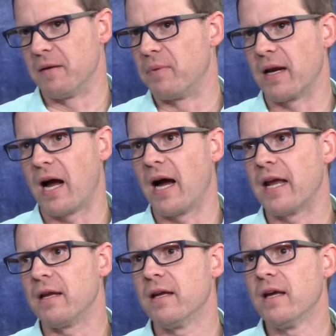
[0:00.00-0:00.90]
but
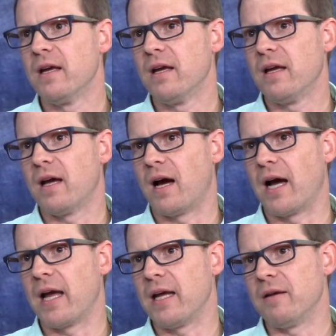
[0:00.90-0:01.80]
I
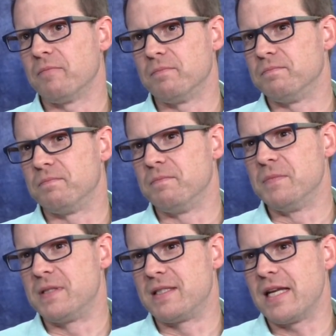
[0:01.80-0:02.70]
I
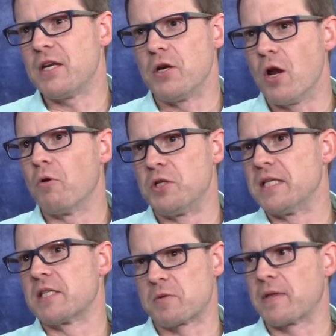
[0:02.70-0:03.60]
didn't know
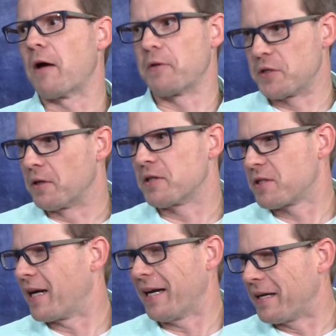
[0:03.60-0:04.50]
Jesus without the
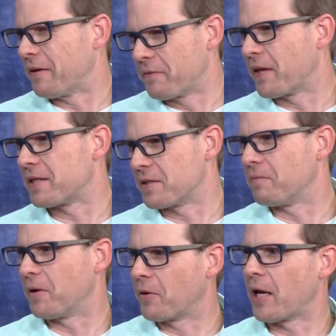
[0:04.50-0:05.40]
church, I, if that's an
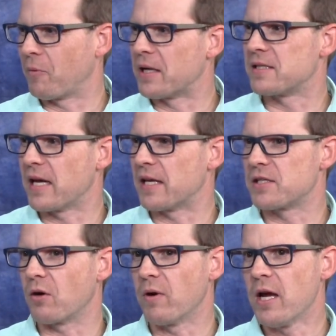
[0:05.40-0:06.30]
okay way to say yeah. it.
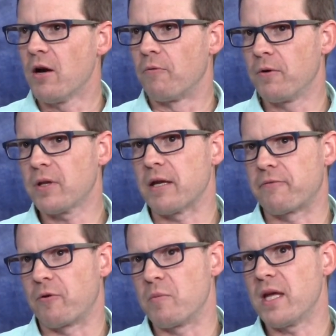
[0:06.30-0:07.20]
So really,
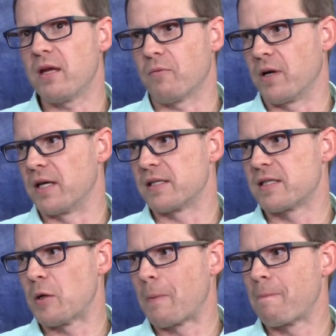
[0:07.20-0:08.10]
for me, it was
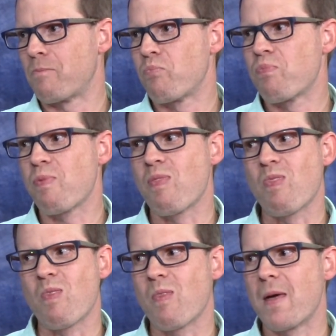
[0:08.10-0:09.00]
Jesus beyond
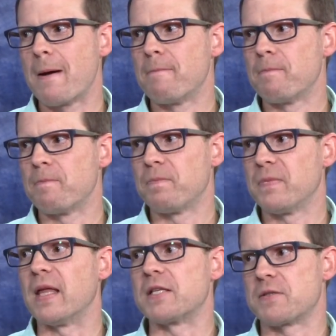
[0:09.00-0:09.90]
Joseph Smith's vision. That's